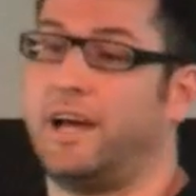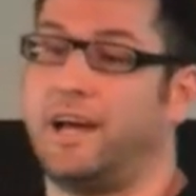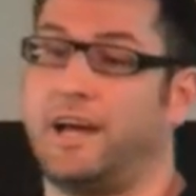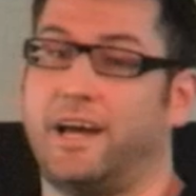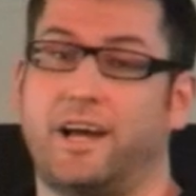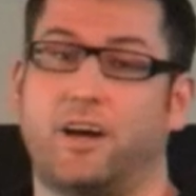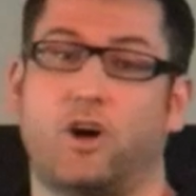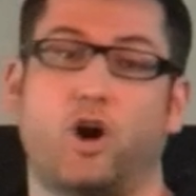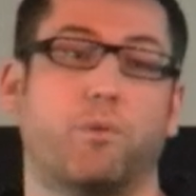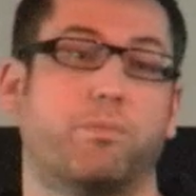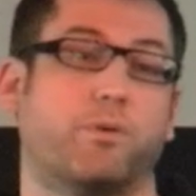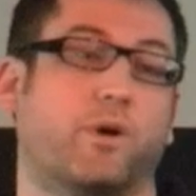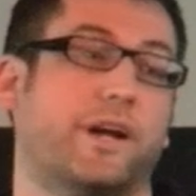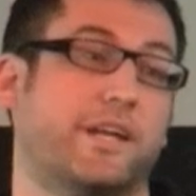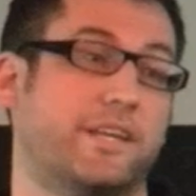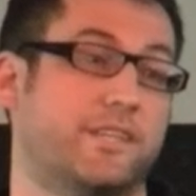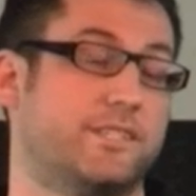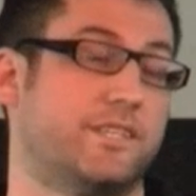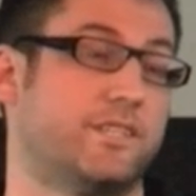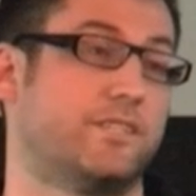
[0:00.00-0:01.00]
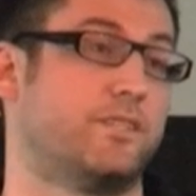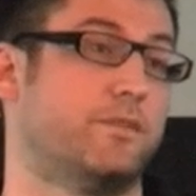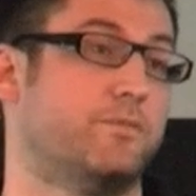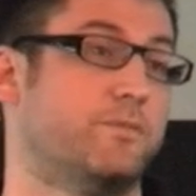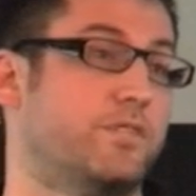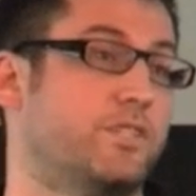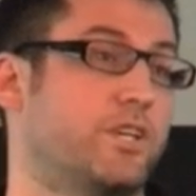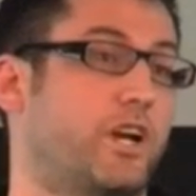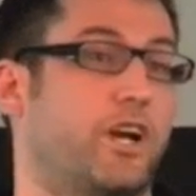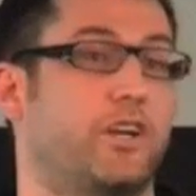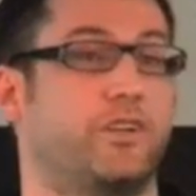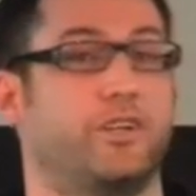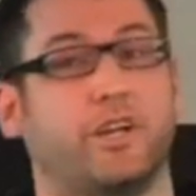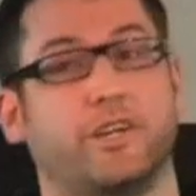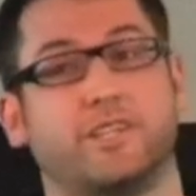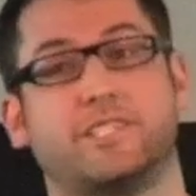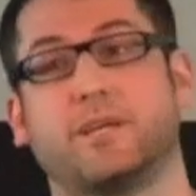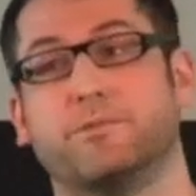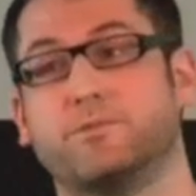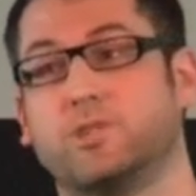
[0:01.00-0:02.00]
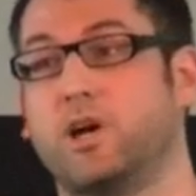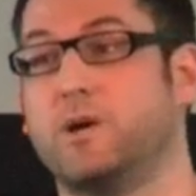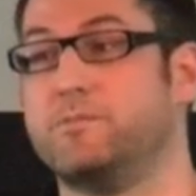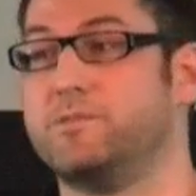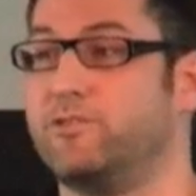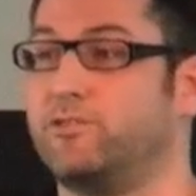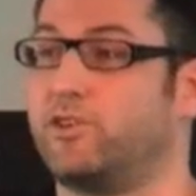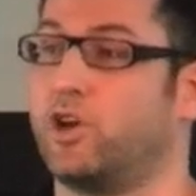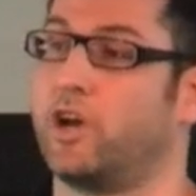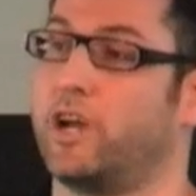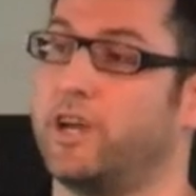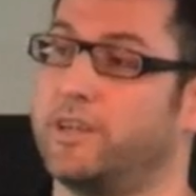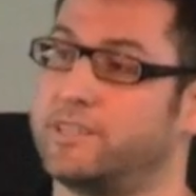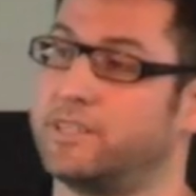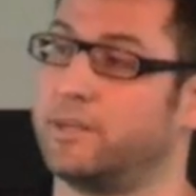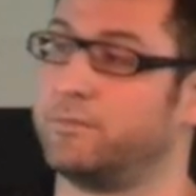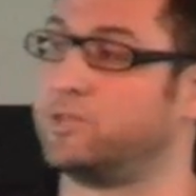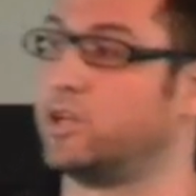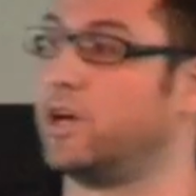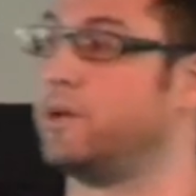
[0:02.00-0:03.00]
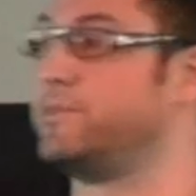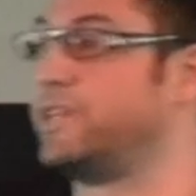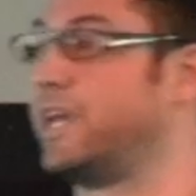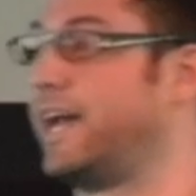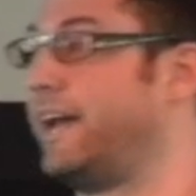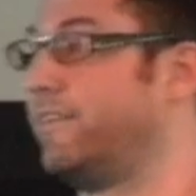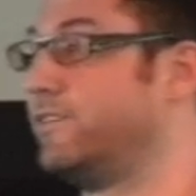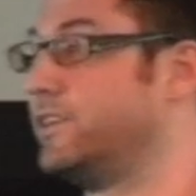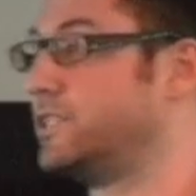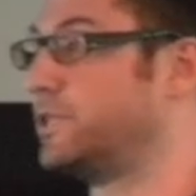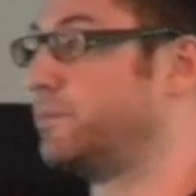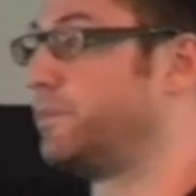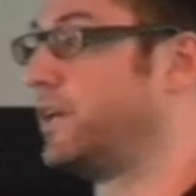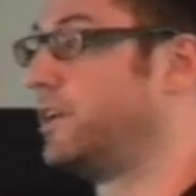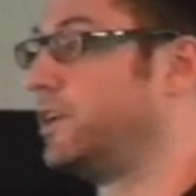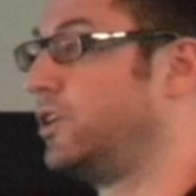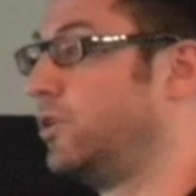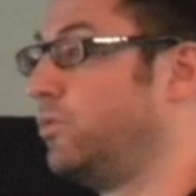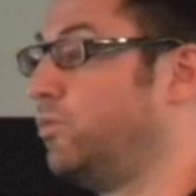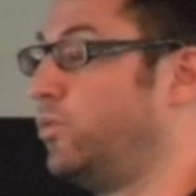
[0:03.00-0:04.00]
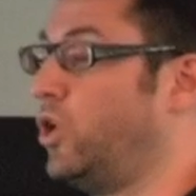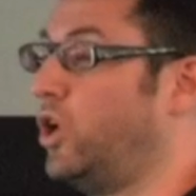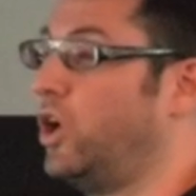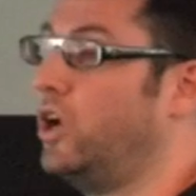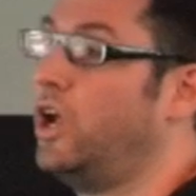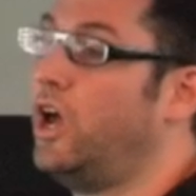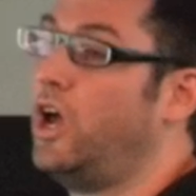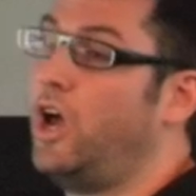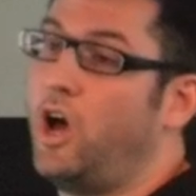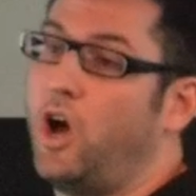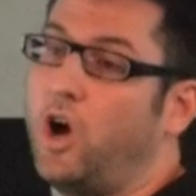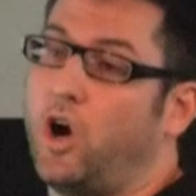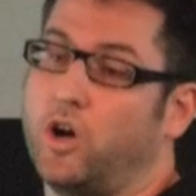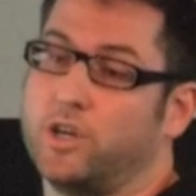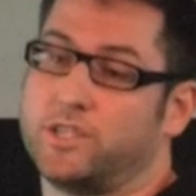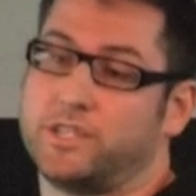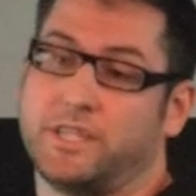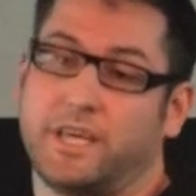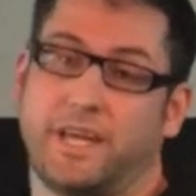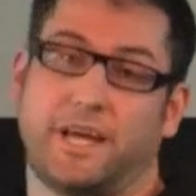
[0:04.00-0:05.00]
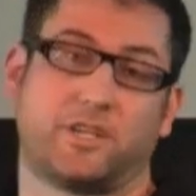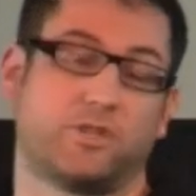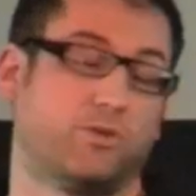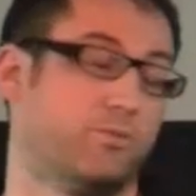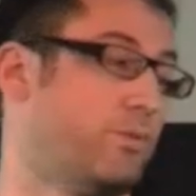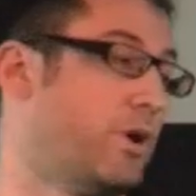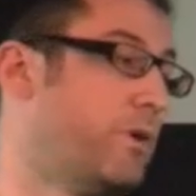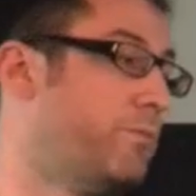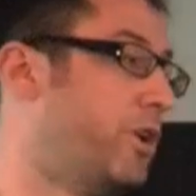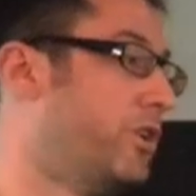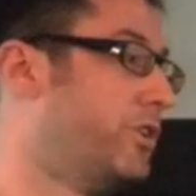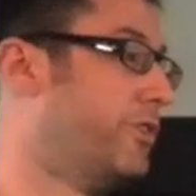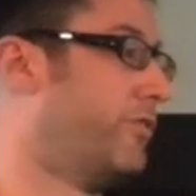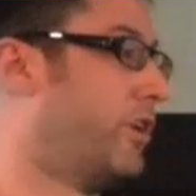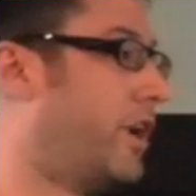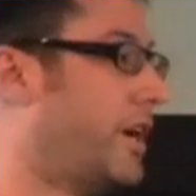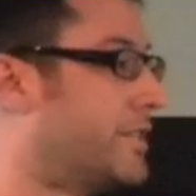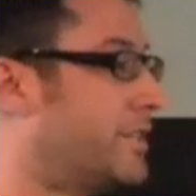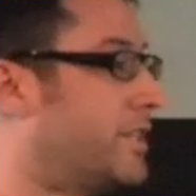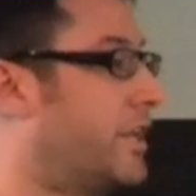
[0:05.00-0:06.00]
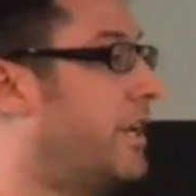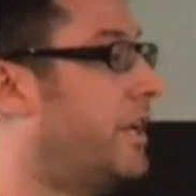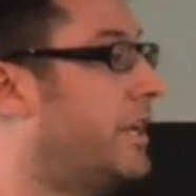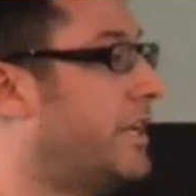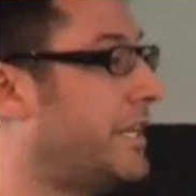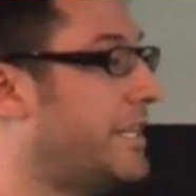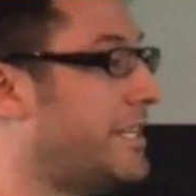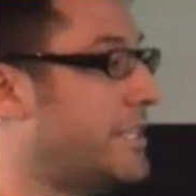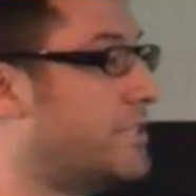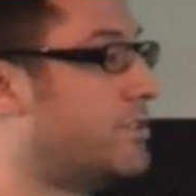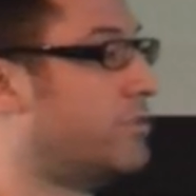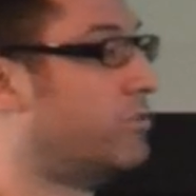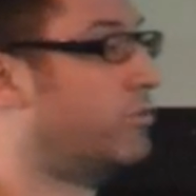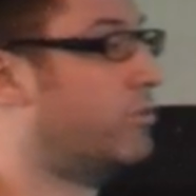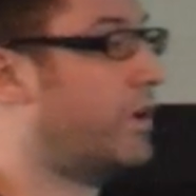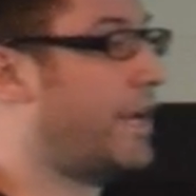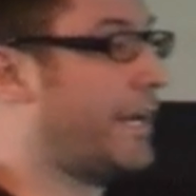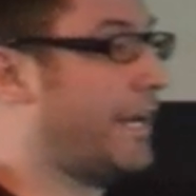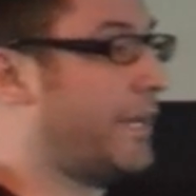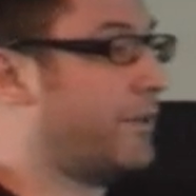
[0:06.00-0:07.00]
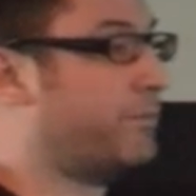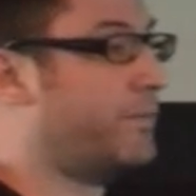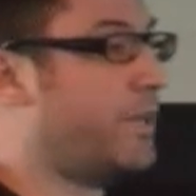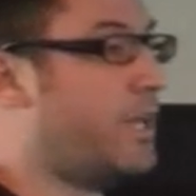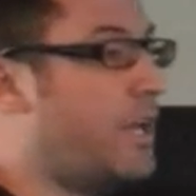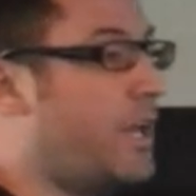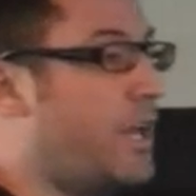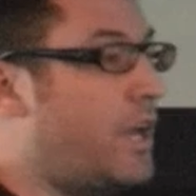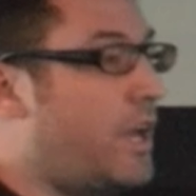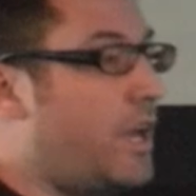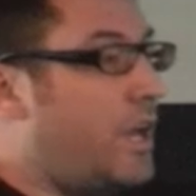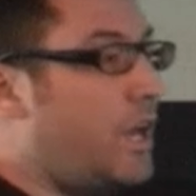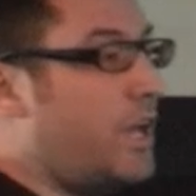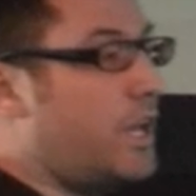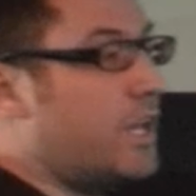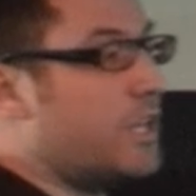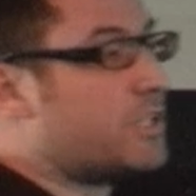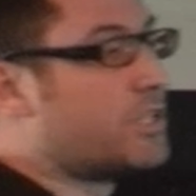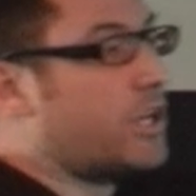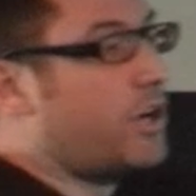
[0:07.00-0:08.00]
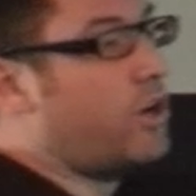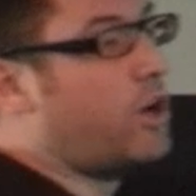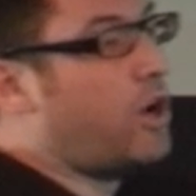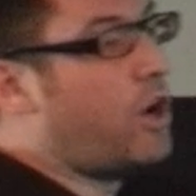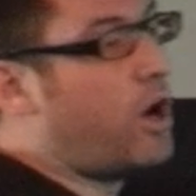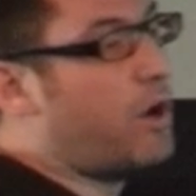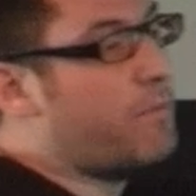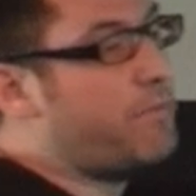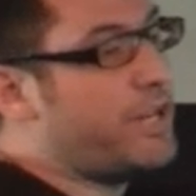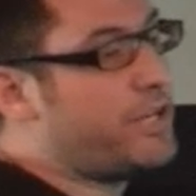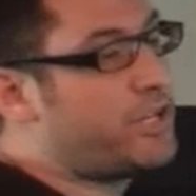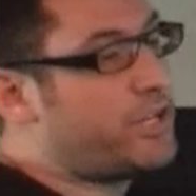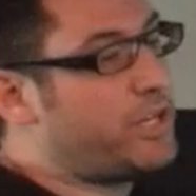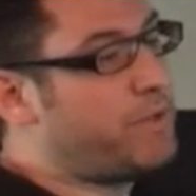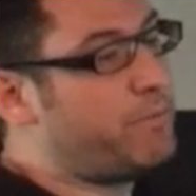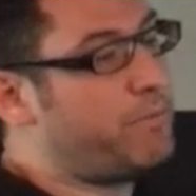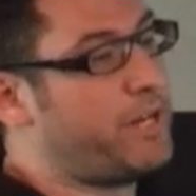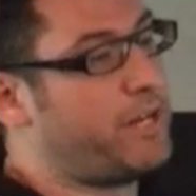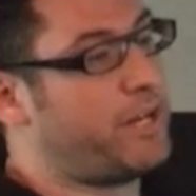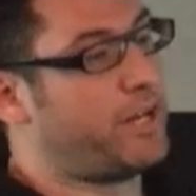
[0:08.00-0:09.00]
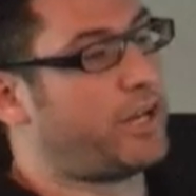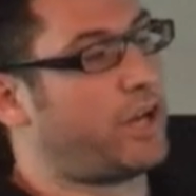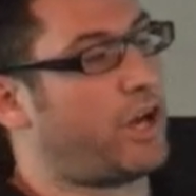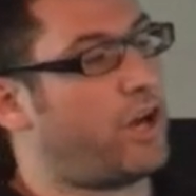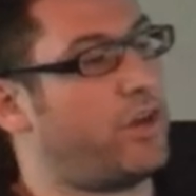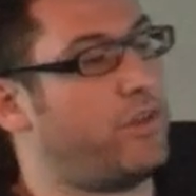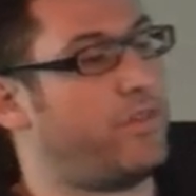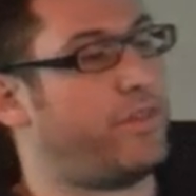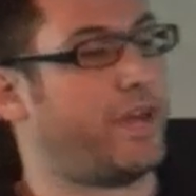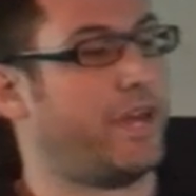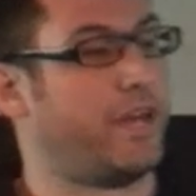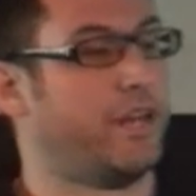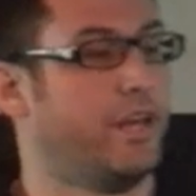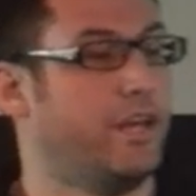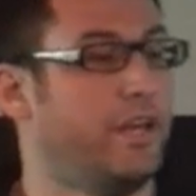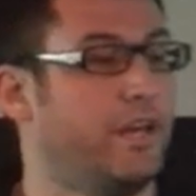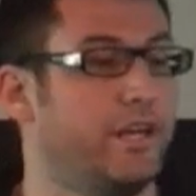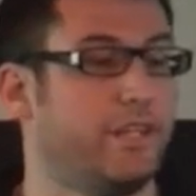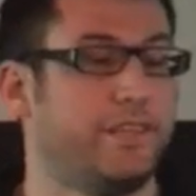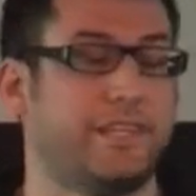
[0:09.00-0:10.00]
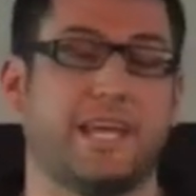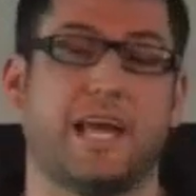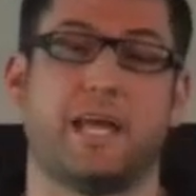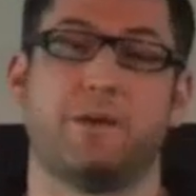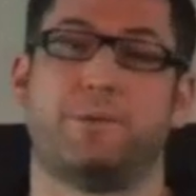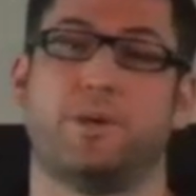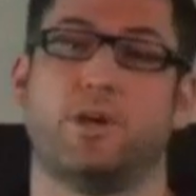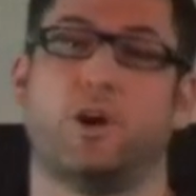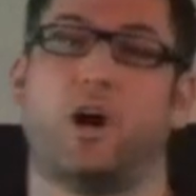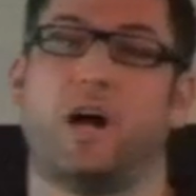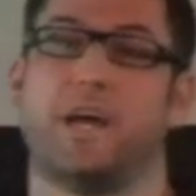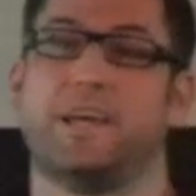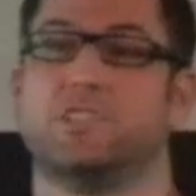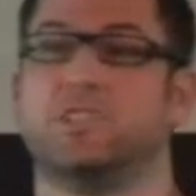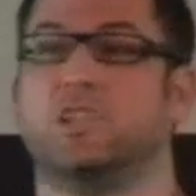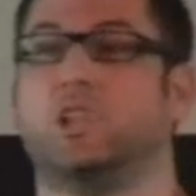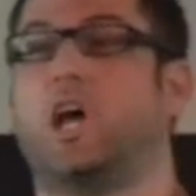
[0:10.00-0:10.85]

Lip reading: operating system. So sometimes you've got it, sometimes you haven't, depending on what OS the actual mobile device is running. So I mentioned a minute ago that the API is